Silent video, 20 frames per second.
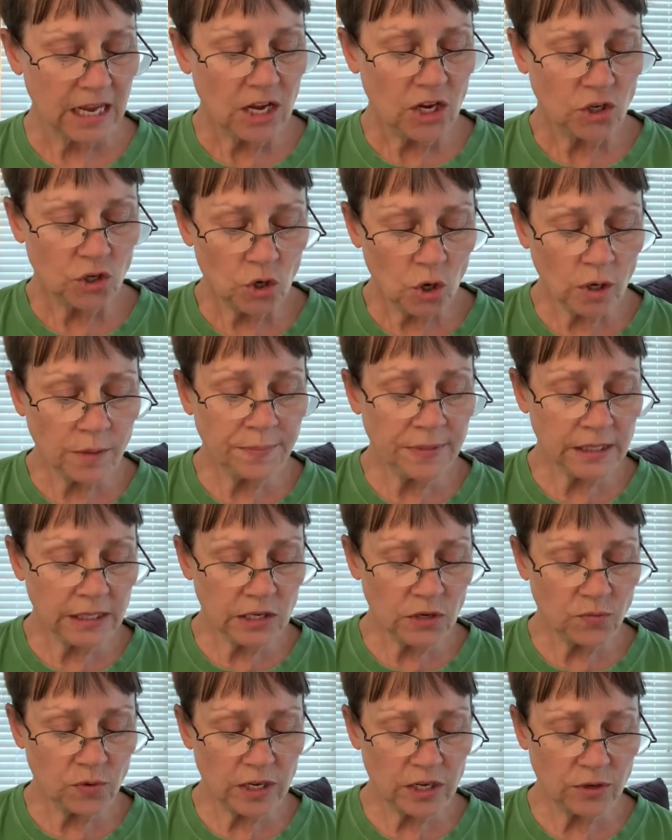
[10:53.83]
Normally
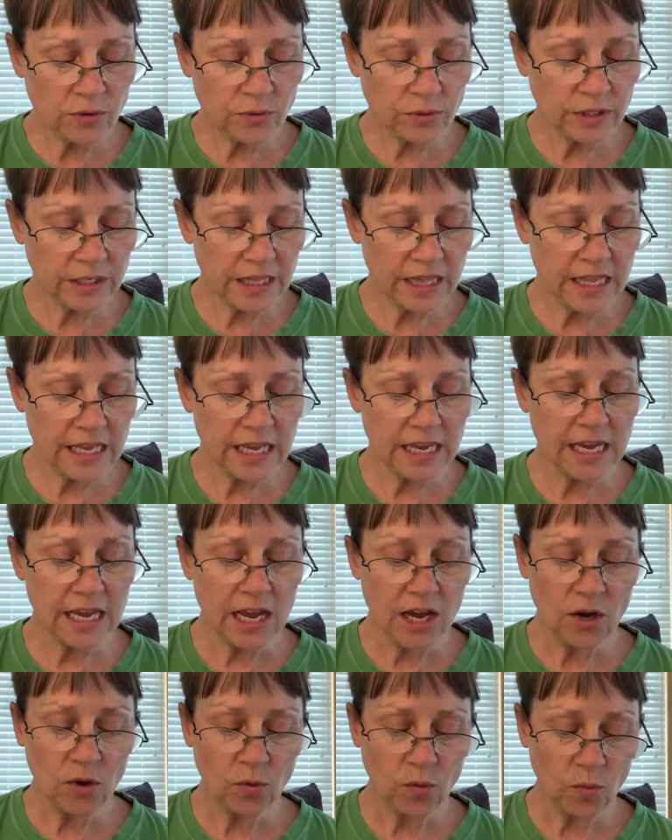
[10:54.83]
we use the
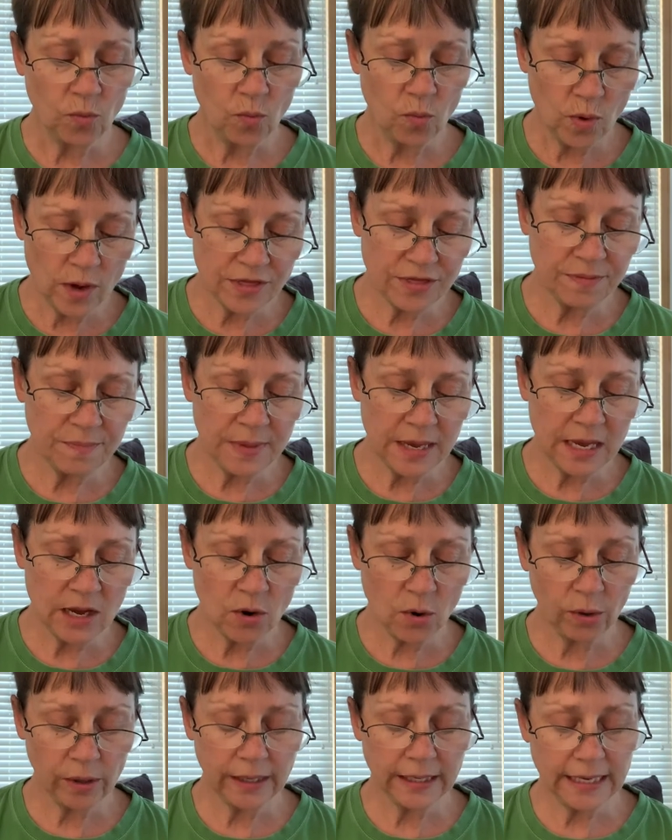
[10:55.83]
with me
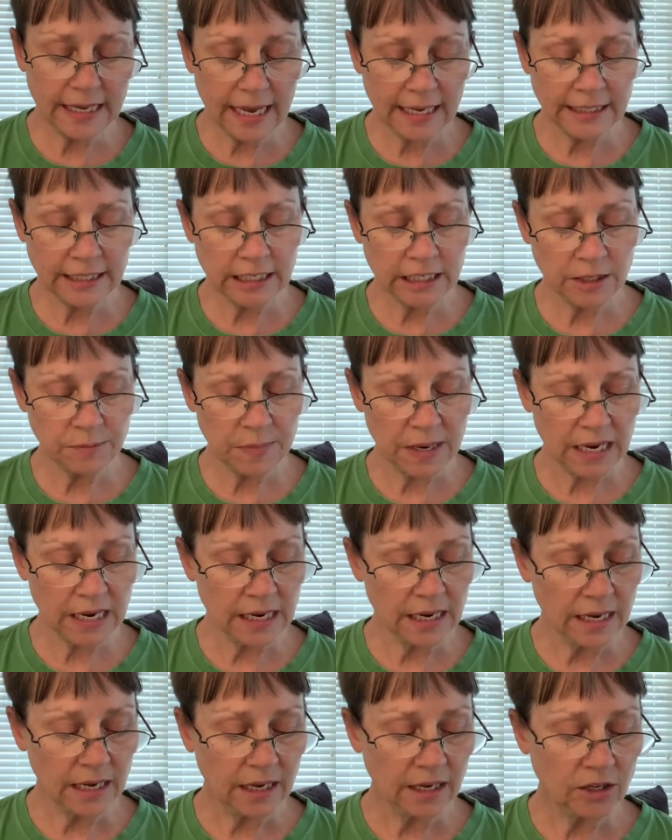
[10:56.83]
or against
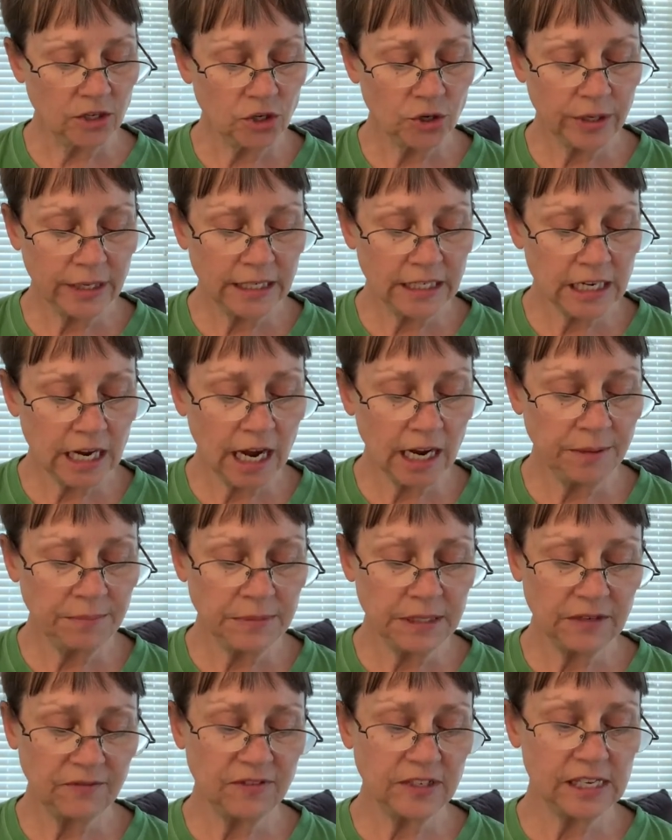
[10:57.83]
me during times
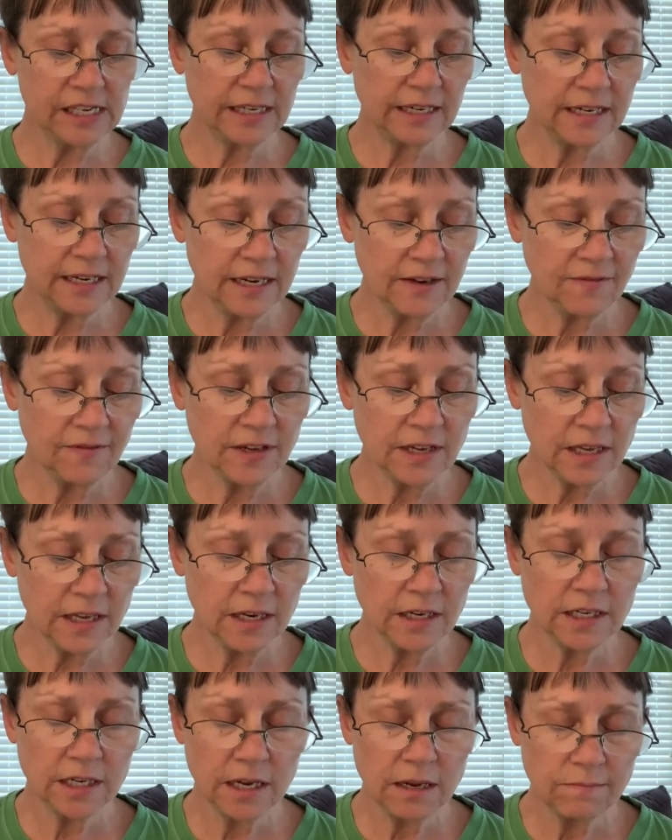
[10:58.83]
of
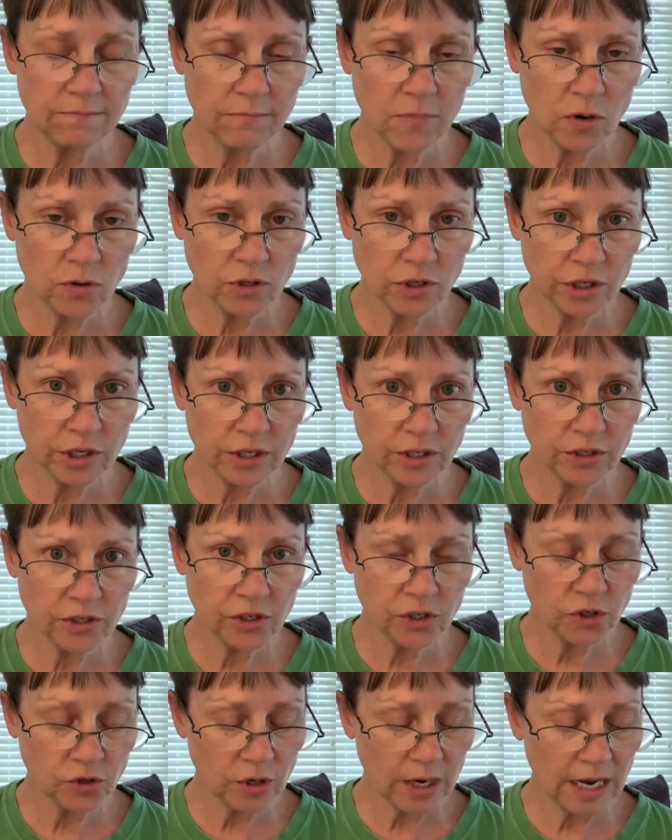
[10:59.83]
significant emotional
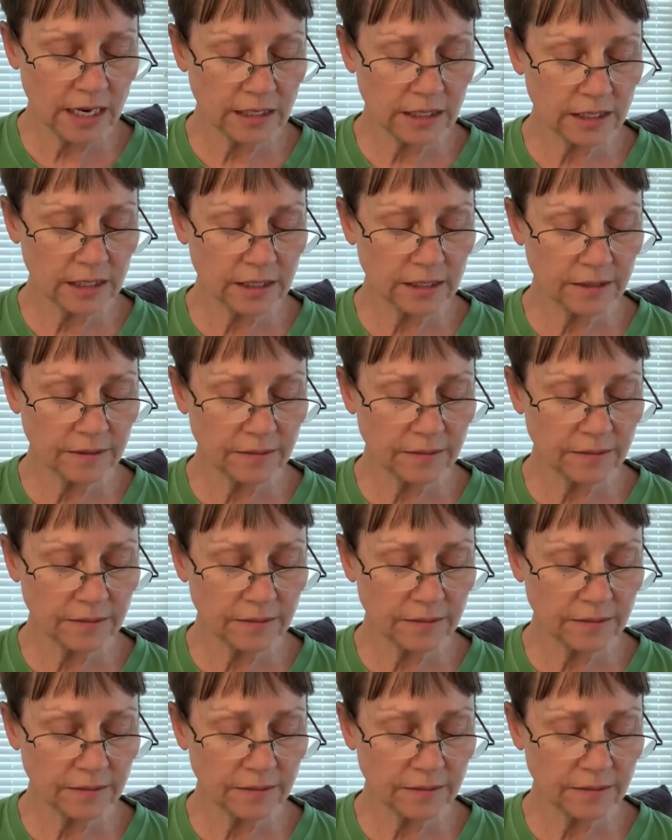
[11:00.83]
stress.